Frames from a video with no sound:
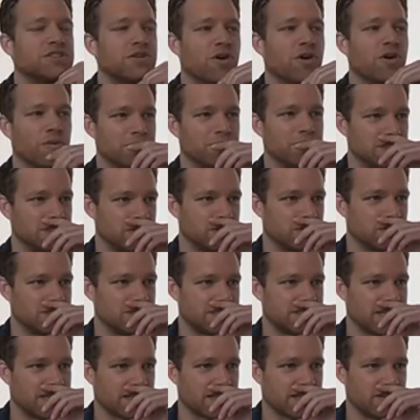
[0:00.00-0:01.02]
to open
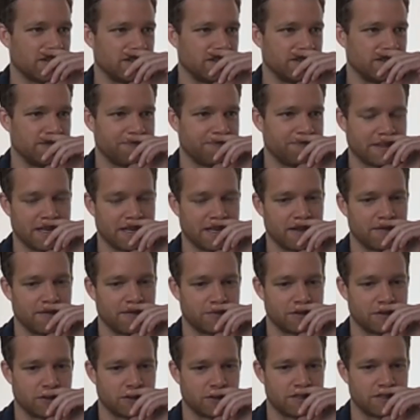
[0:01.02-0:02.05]
source Tecton?
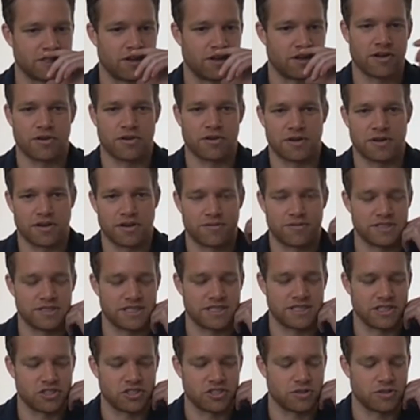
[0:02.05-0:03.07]
Um, so it's an ongoing
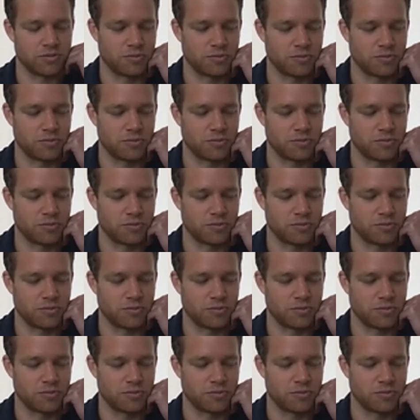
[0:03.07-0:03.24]
conversation.